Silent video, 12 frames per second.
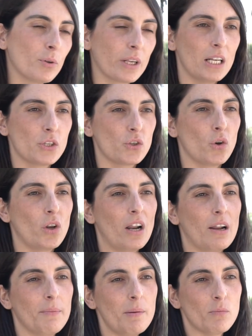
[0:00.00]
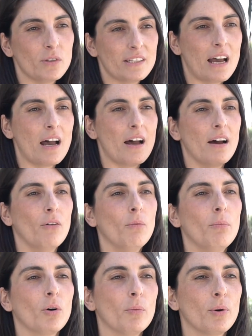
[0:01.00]
that person would
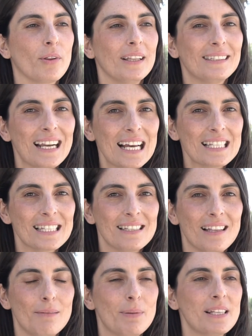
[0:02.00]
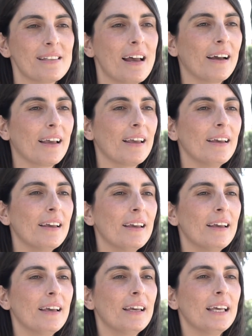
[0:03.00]
look a bit in shadow because the sun is
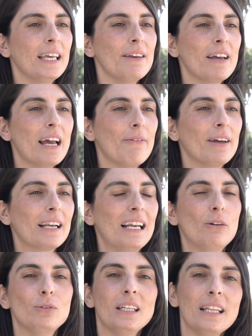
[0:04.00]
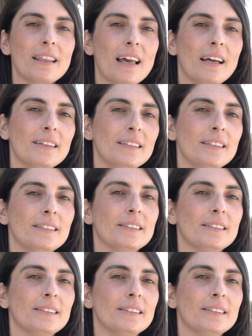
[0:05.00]
behind the landscape.